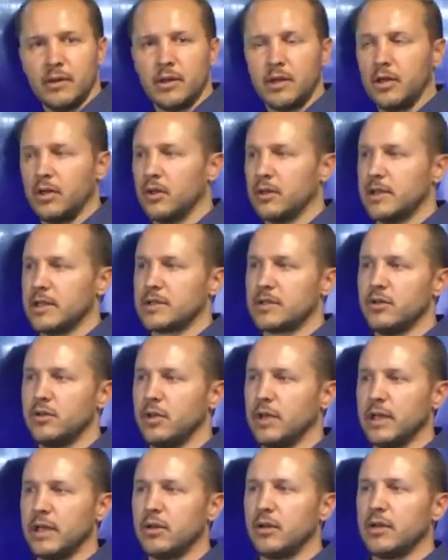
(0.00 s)
You know, it doesn't do
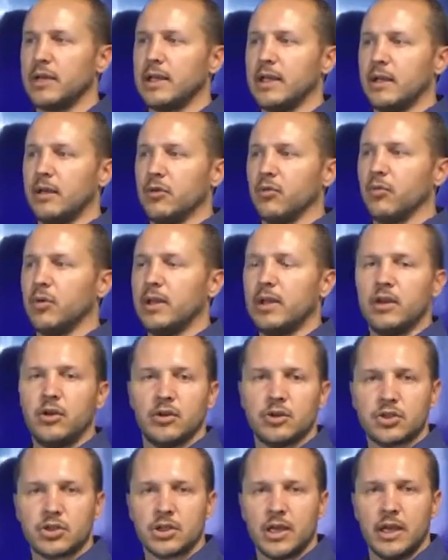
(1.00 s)
you any good to get into really
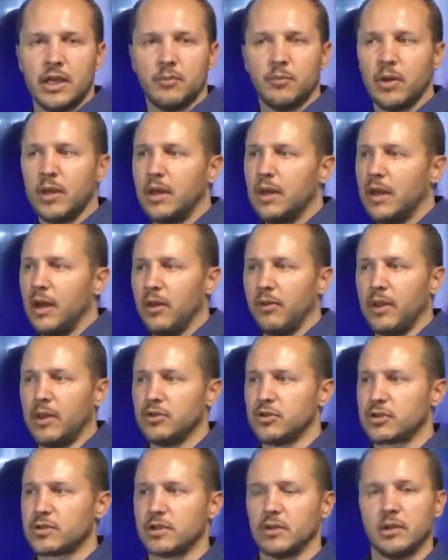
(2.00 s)
good shape and then
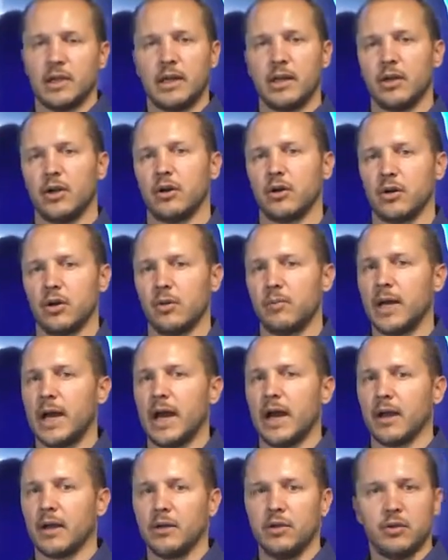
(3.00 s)
just to let it all go back.